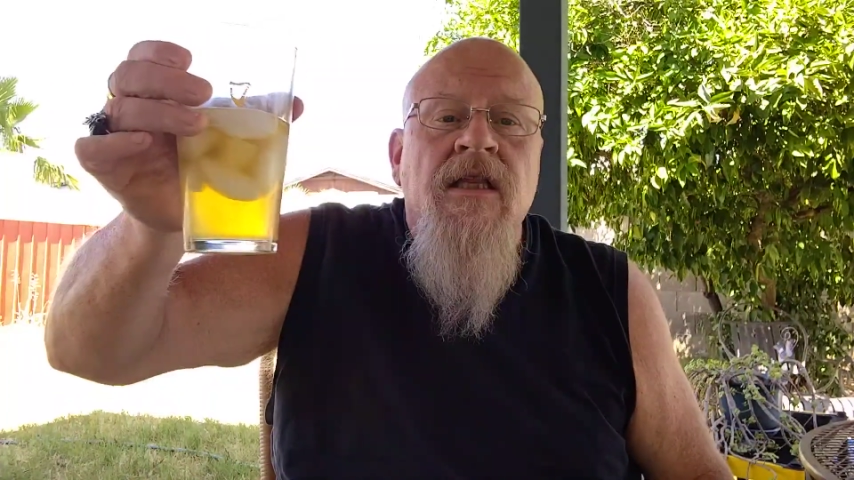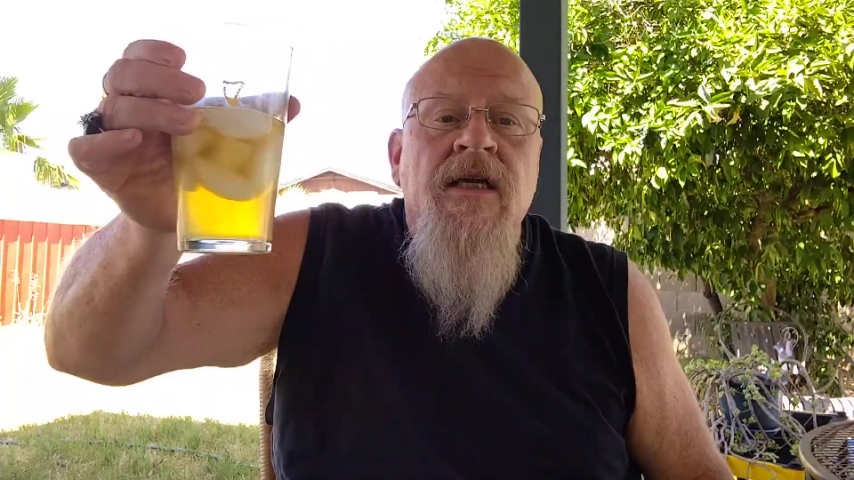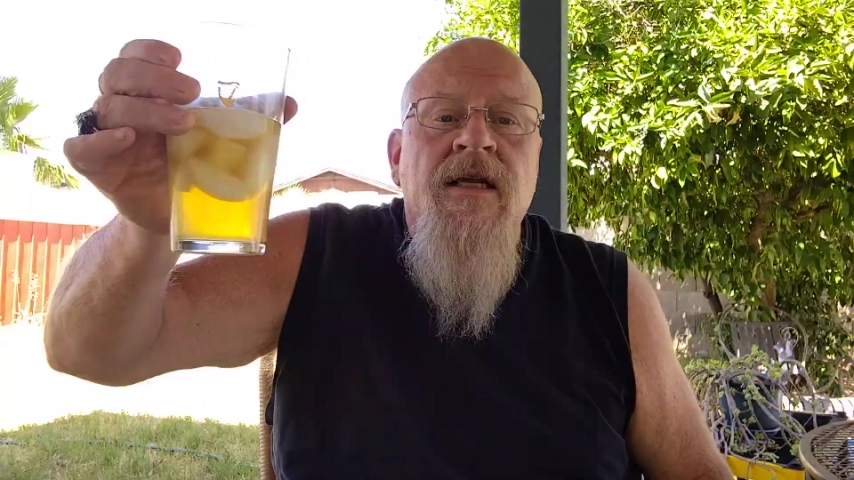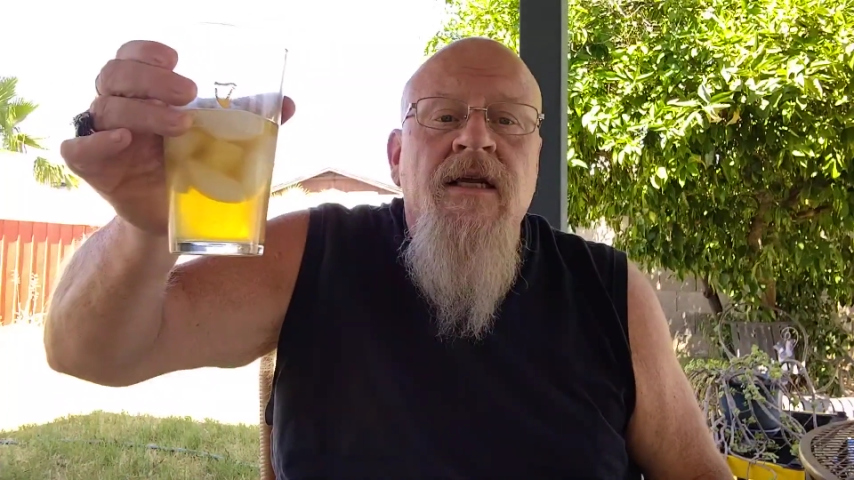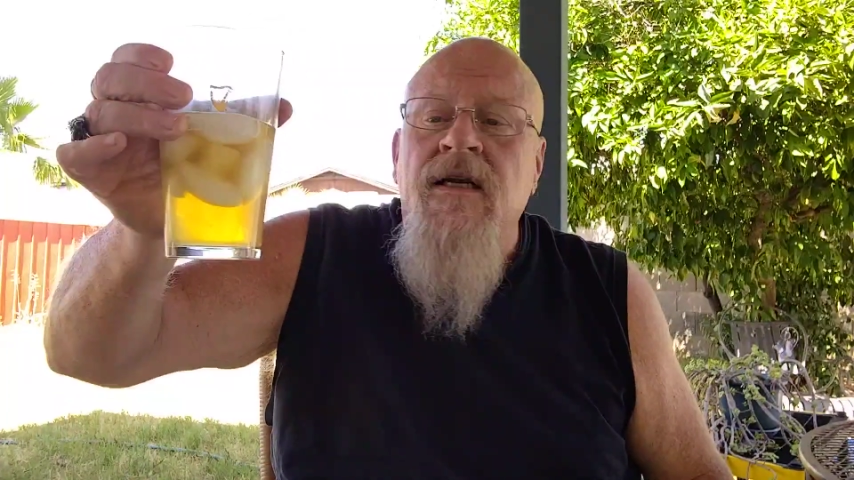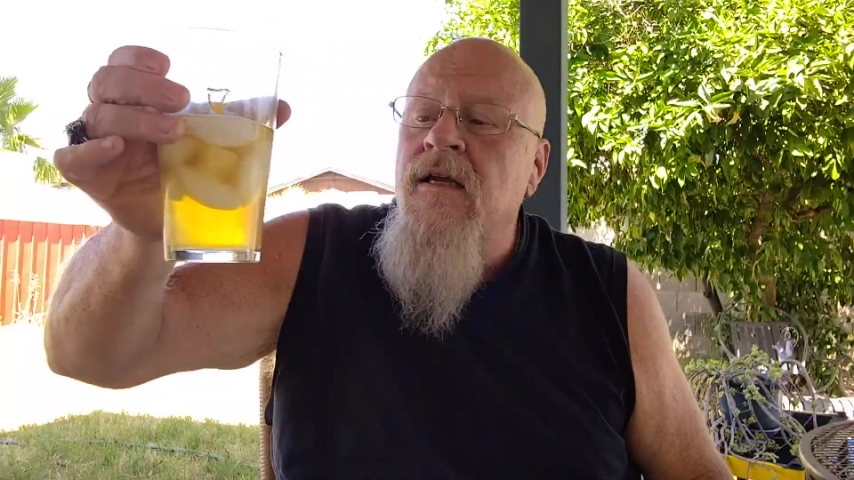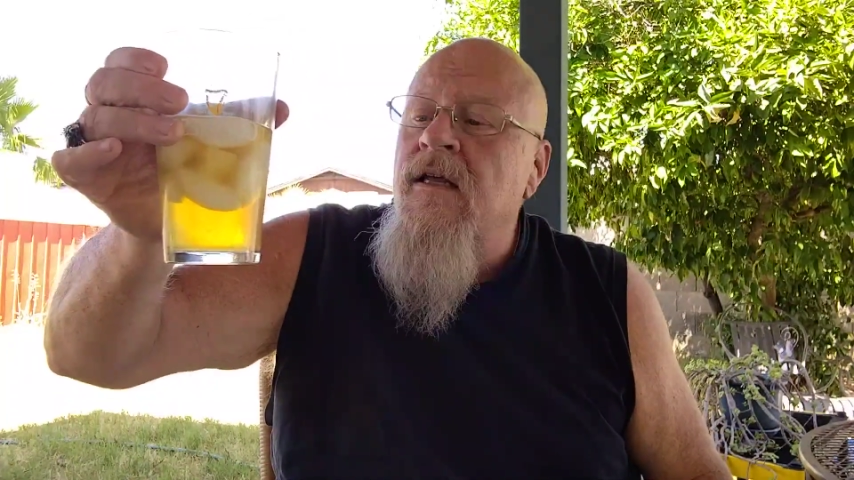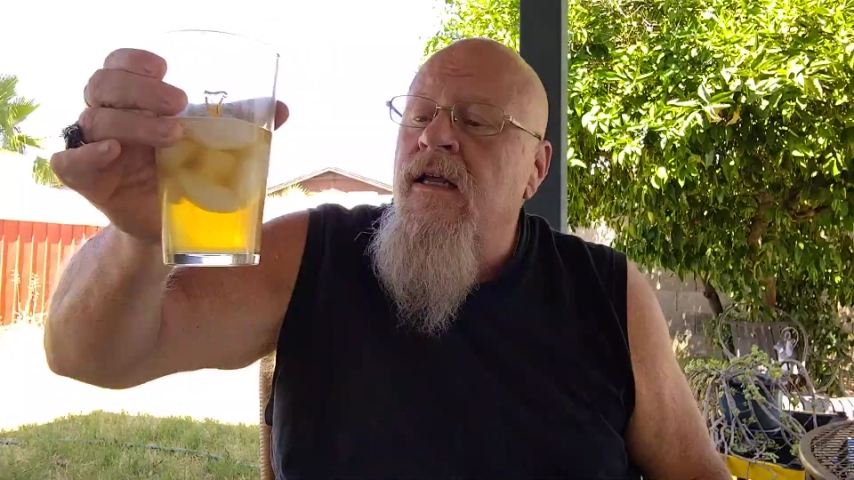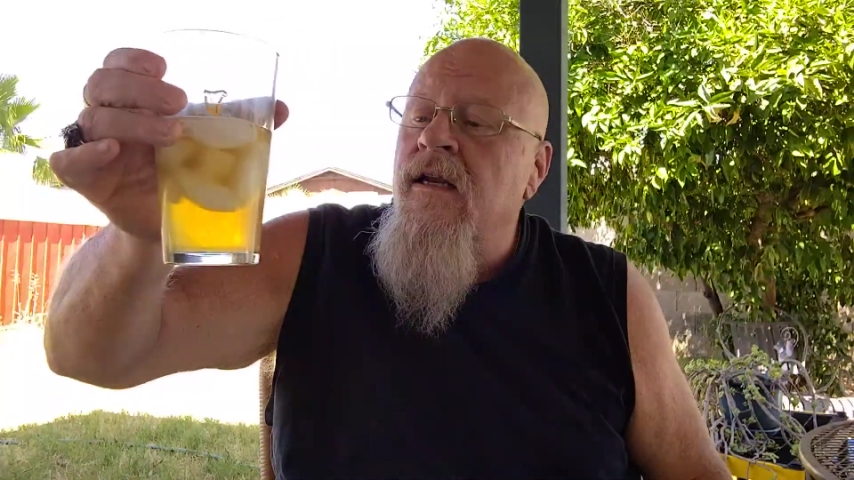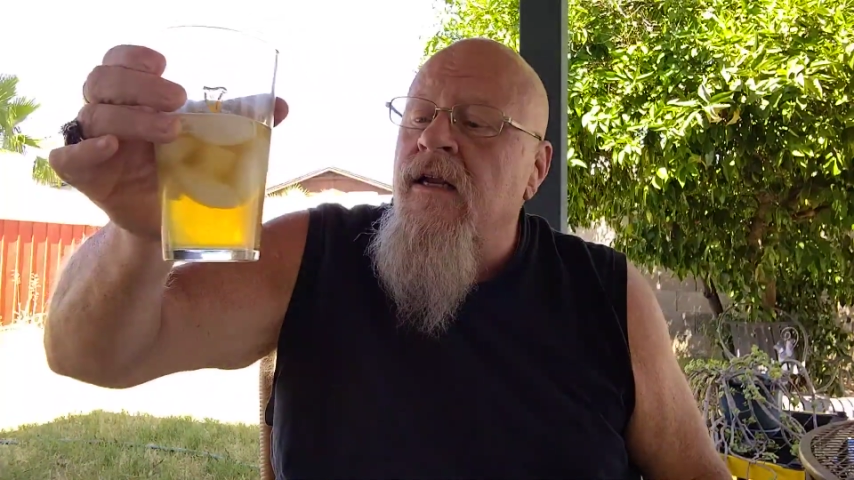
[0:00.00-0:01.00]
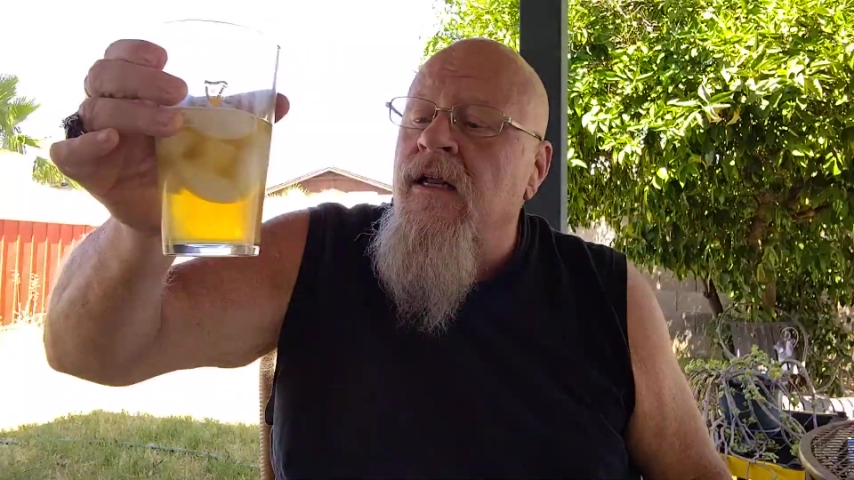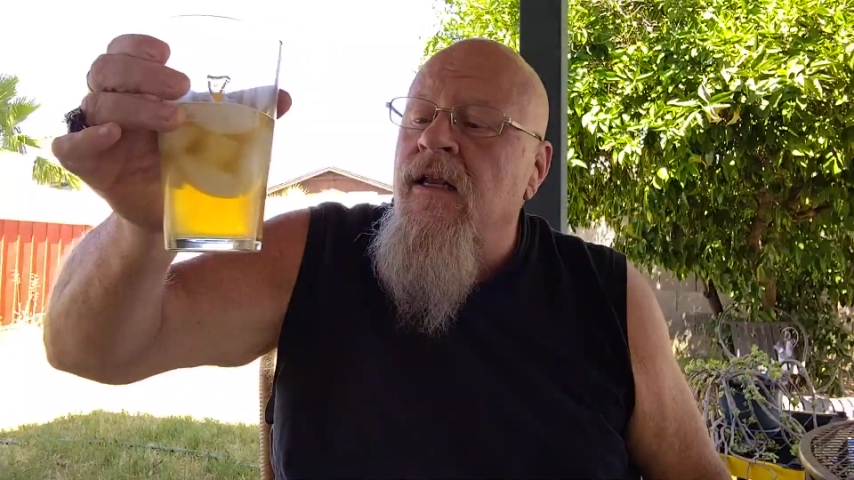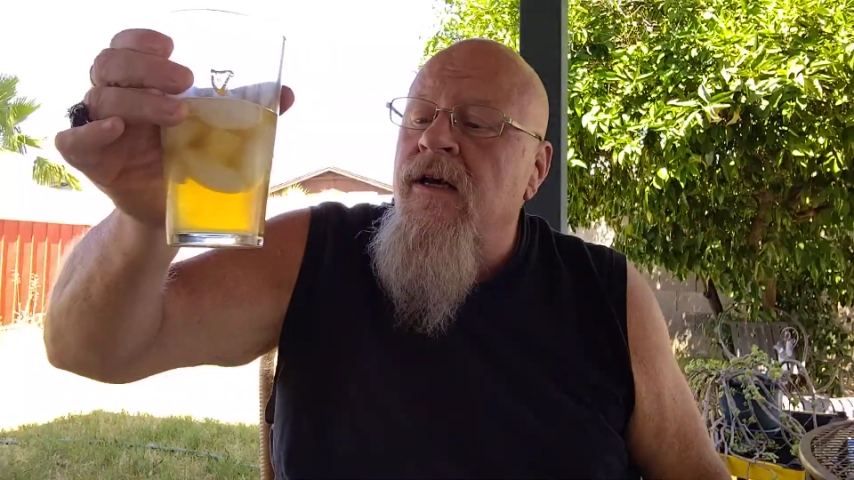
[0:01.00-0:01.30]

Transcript: clean and